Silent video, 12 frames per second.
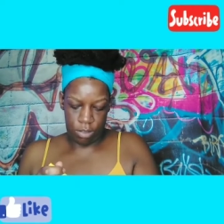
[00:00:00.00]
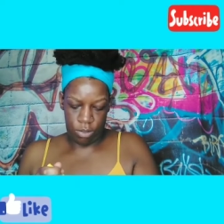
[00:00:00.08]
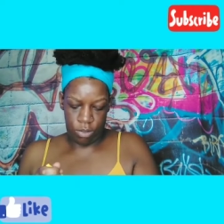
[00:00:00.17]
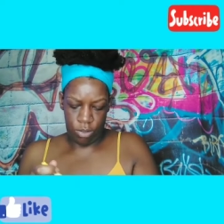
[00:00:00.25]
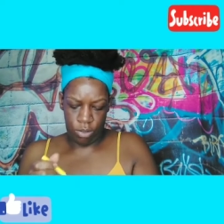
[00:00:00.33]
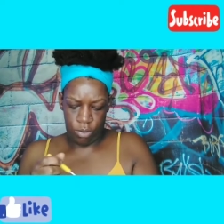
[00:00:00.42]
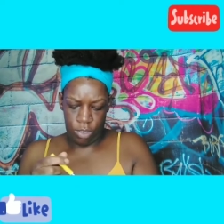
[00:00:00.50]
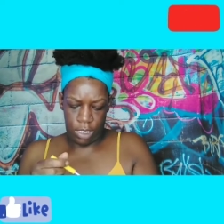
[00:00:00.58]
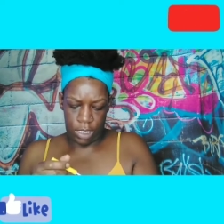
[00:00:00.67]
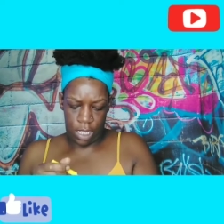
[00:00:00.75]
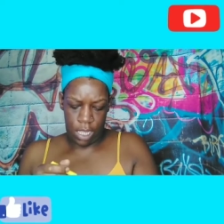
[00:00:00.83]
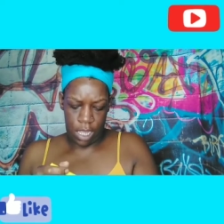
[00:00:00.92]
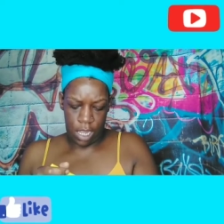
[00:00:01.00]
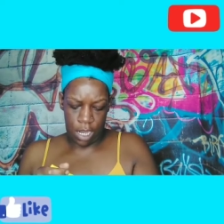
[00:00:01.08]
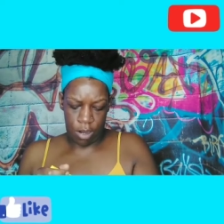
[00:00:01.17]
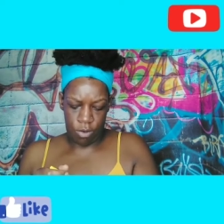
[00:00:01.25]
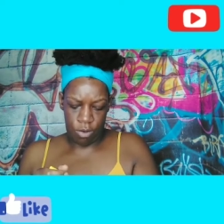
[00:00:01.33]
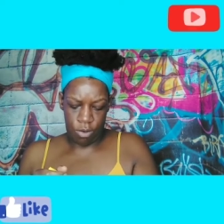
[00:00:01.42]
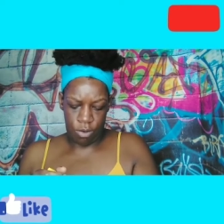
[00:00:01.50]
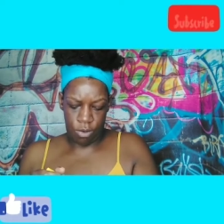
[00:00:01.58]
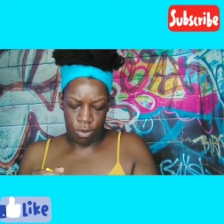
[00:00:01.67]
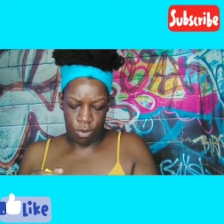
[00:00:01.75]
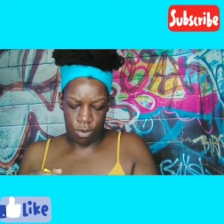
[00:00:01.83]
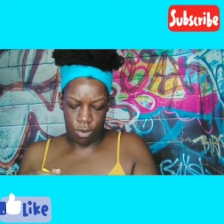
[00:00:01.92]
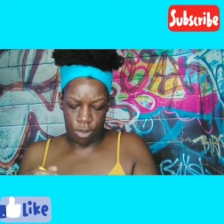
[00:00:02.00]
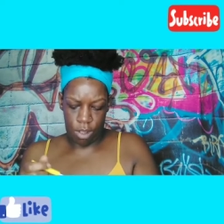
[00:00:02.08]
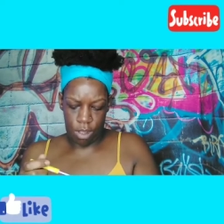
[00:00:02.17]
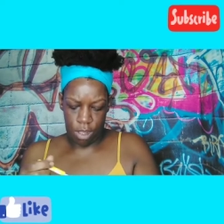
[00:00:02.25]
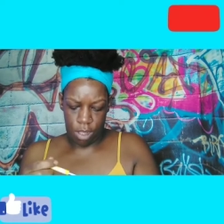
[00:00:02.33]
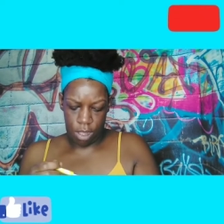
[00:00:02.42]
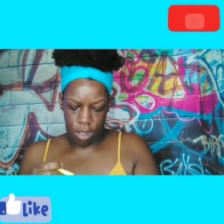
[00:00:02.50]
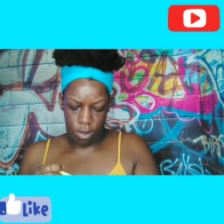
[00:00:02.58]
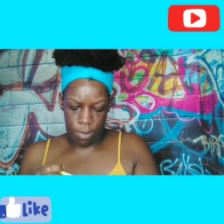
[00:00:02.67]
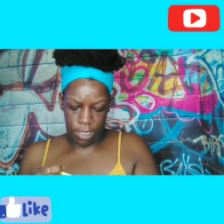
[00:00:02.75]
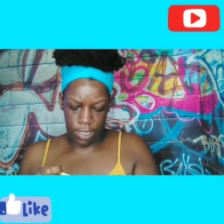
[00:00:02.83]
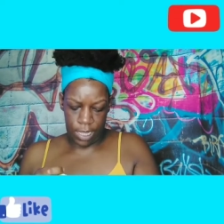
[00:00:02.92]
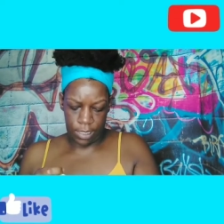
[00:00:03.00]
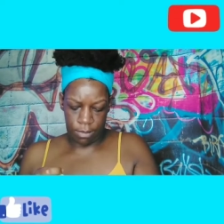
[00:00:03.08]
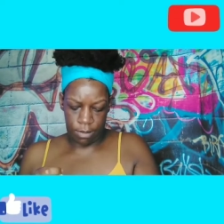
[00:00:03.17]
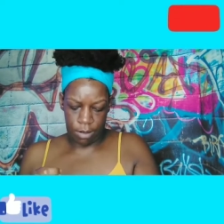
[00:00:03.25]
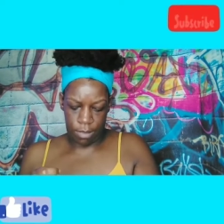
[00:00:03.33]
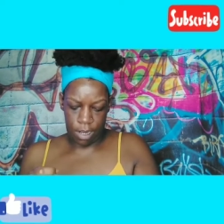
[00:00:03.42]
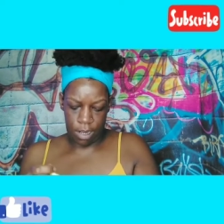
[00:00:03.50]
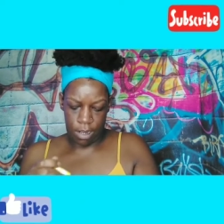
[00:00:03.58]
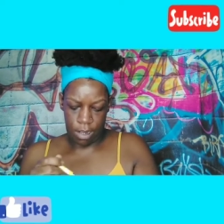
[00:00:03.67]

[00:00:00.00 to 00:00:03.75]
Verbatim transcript: Ooh, it's dead. Ooh. Well, I must have had something on my.